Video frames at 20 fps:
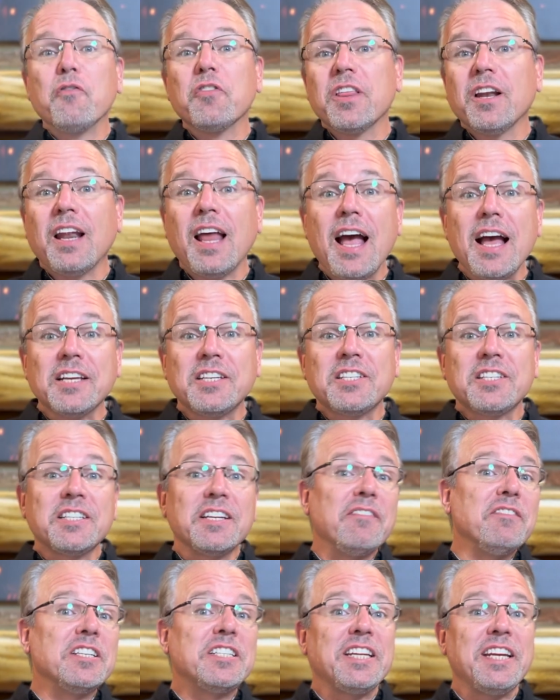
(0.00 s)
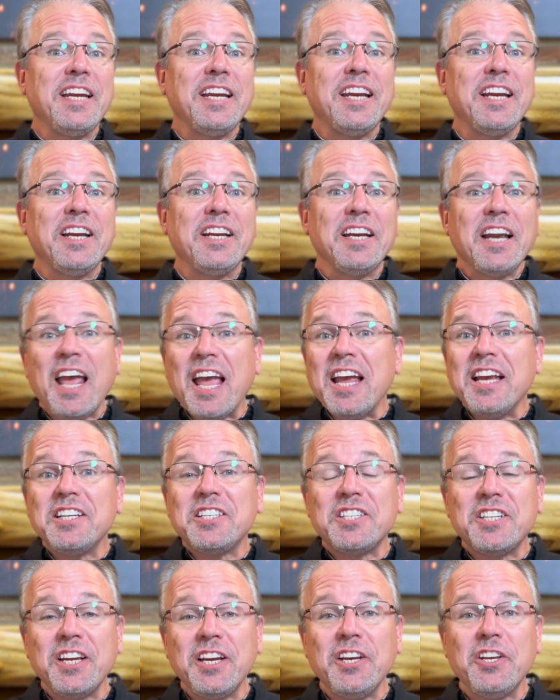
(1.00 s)
the last 17,
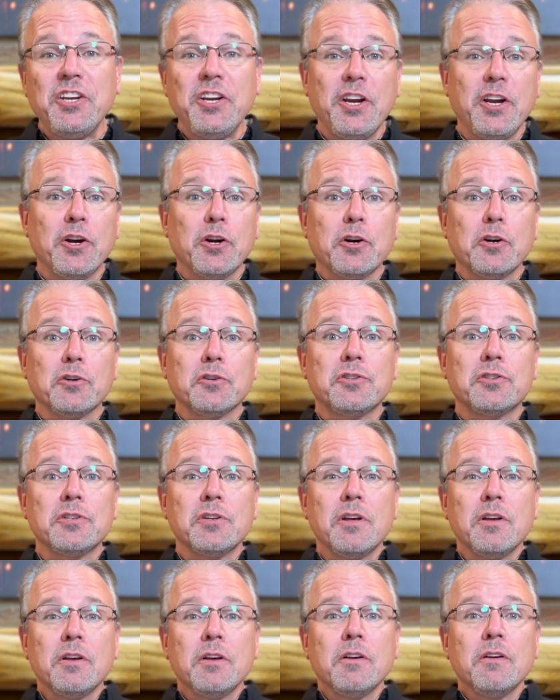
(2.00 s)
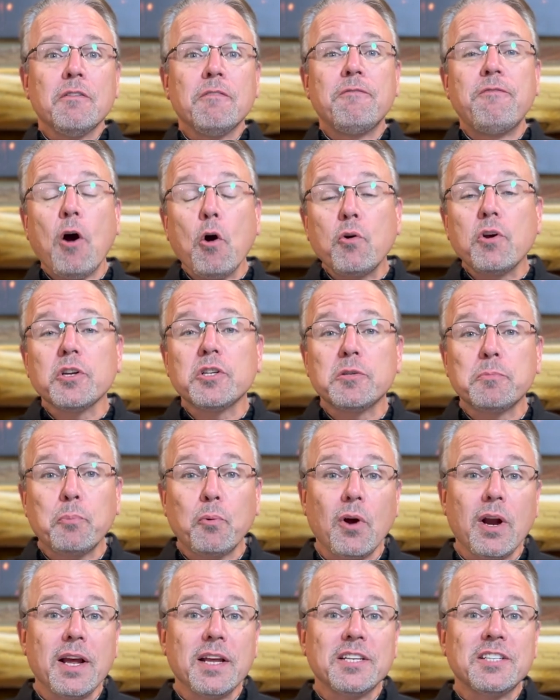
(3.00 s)
18 years, Focus
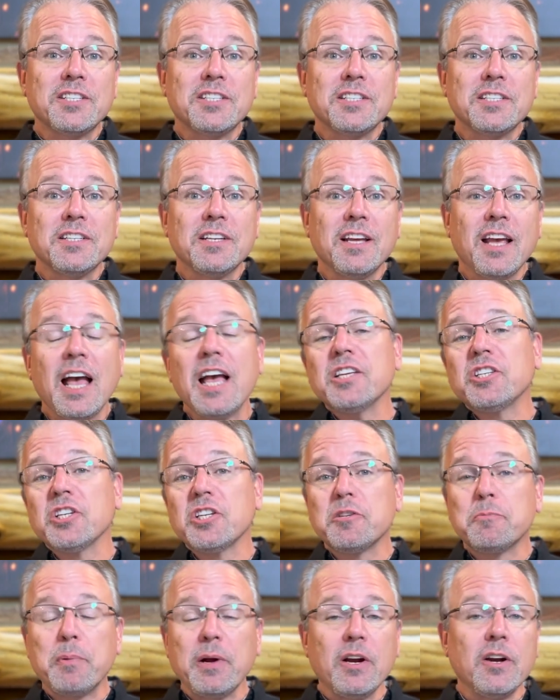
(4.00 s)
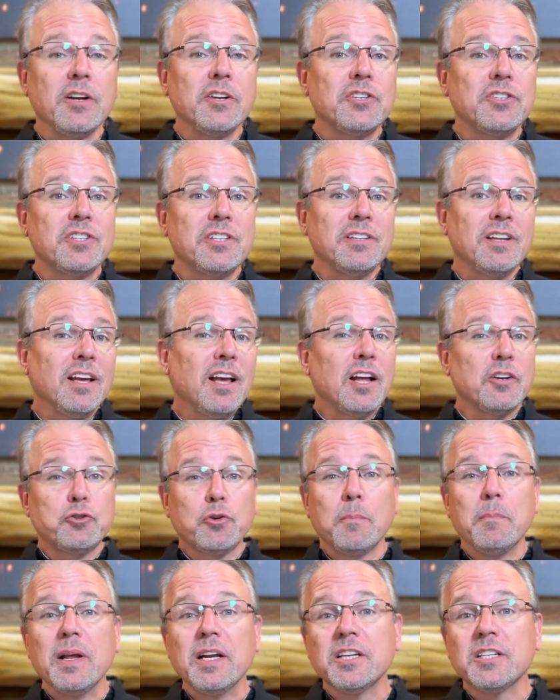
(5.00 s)
Press has experienced a
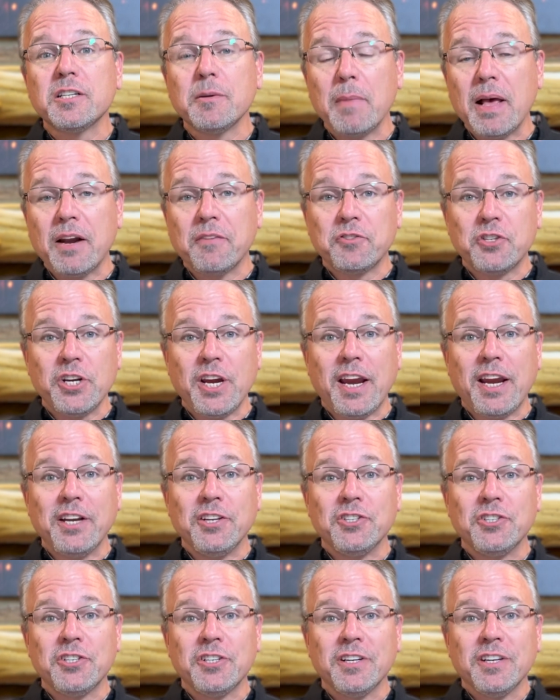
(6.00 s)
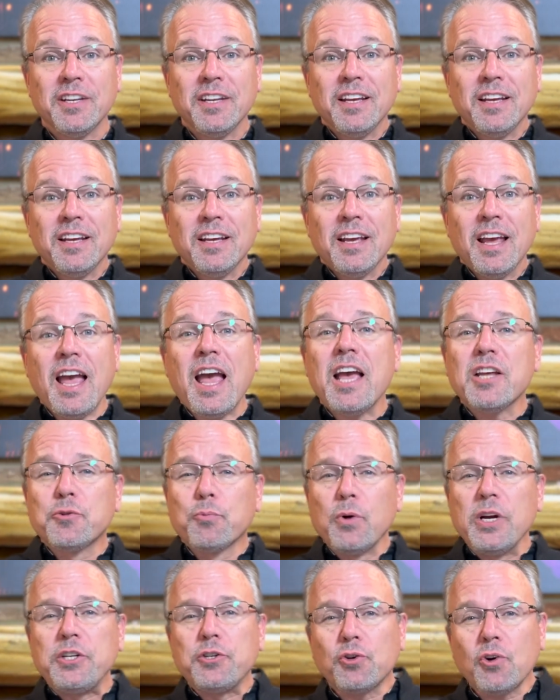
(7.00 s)
tremendous amount of change. As
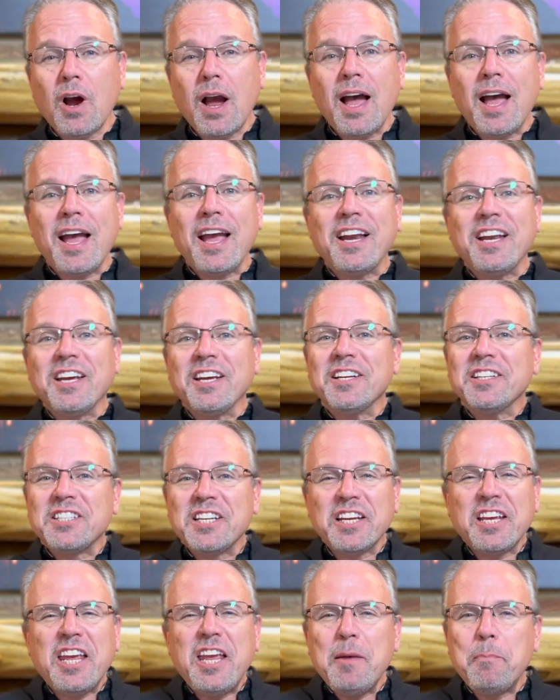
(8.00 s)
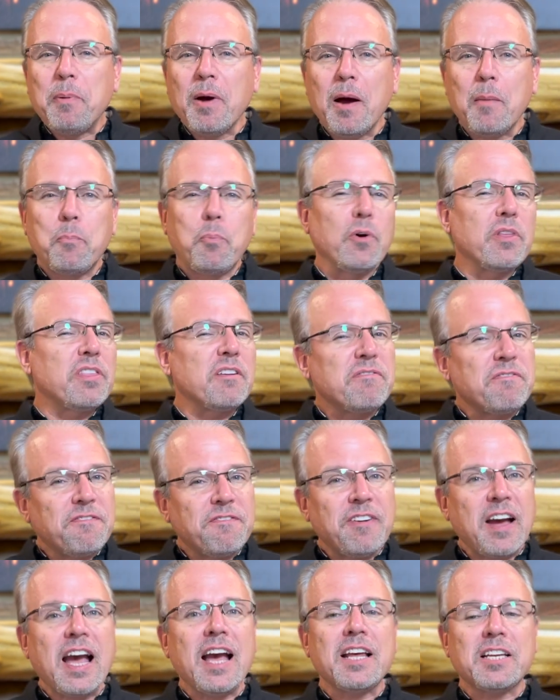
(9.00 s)
we try to keep up with the
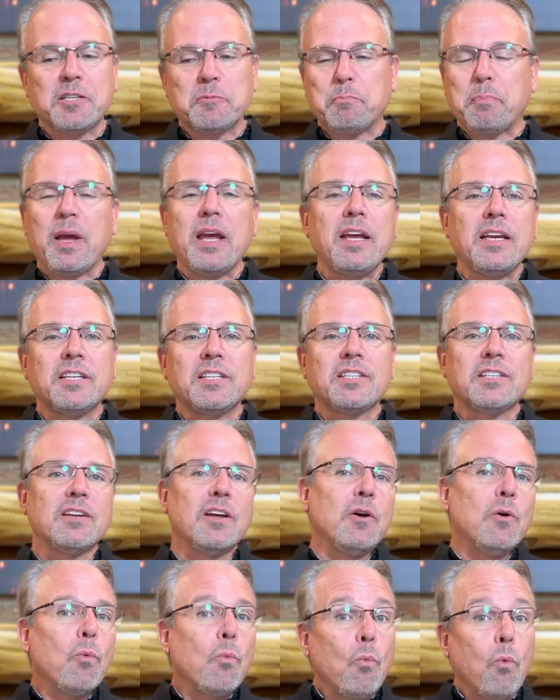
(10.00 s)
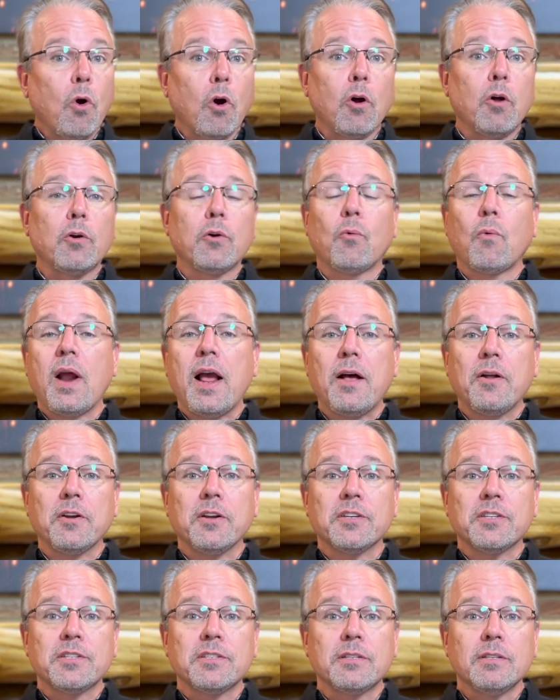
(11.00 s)
fast-paced world around
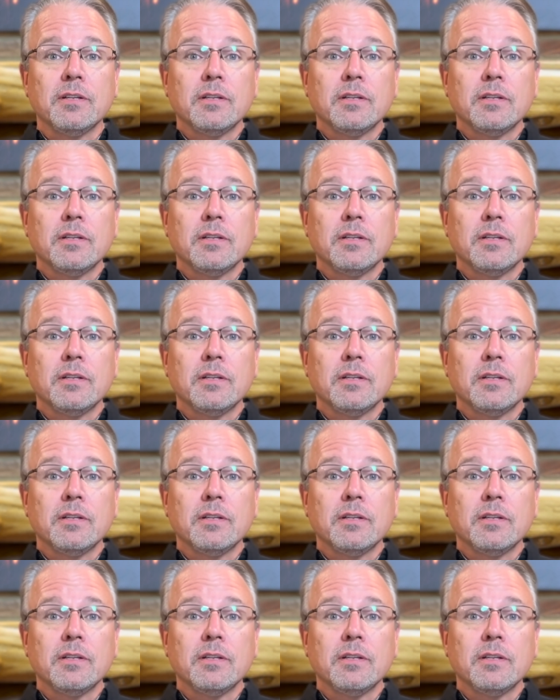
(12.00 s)
us,